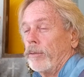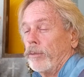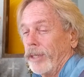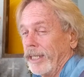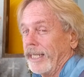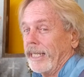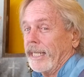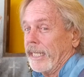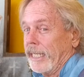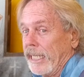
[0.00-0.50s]

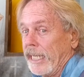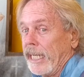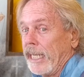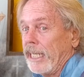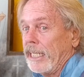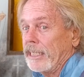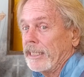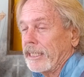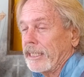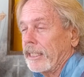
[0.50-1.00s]
really
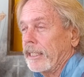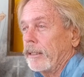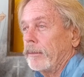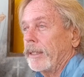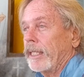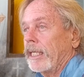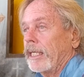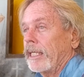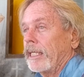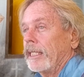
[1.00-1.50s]
easy
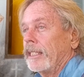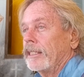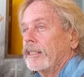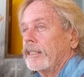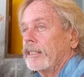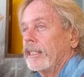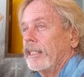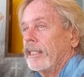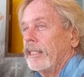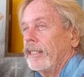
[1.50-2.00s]

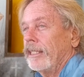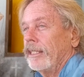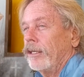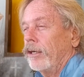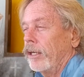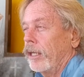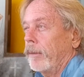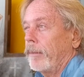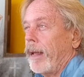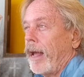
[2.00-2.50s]
because you
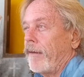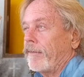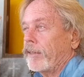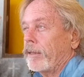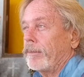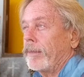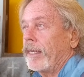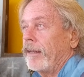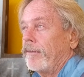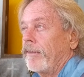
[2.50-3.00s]
don't even have
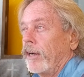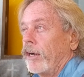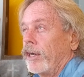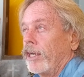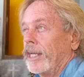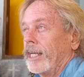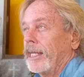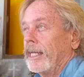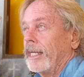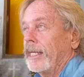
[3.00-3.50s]
to be
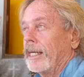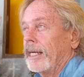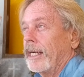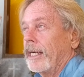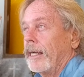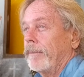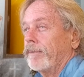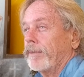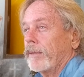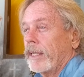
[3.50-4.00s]
very
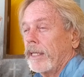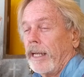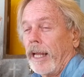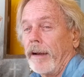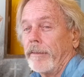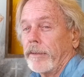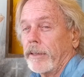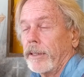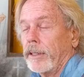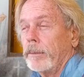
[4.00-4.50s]

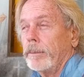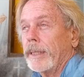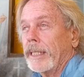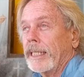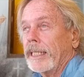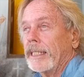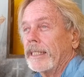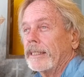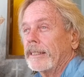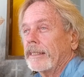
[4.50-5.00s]
clever,
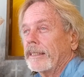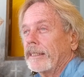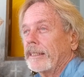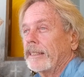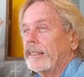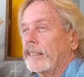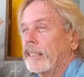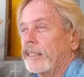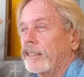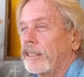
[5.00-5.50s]
because
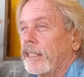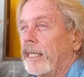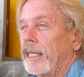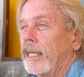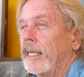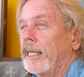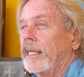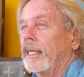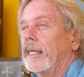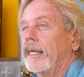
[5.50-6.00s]
it's just
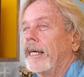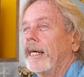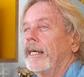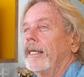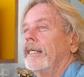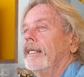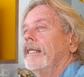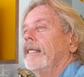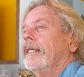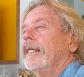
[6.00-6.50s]

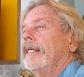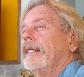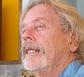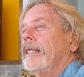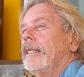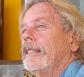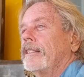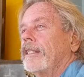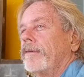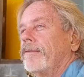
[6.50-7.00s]

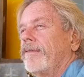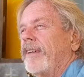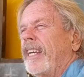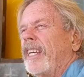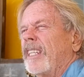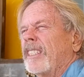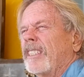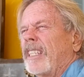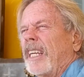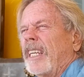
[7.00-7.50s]

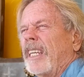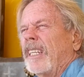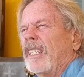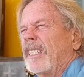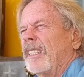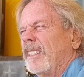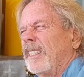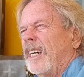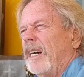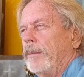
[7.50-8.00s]
it's like
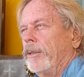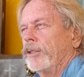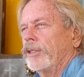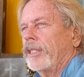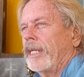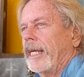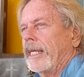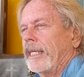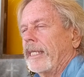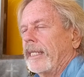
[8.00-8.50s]

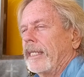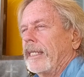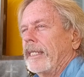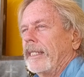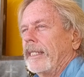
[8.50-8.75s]
almost like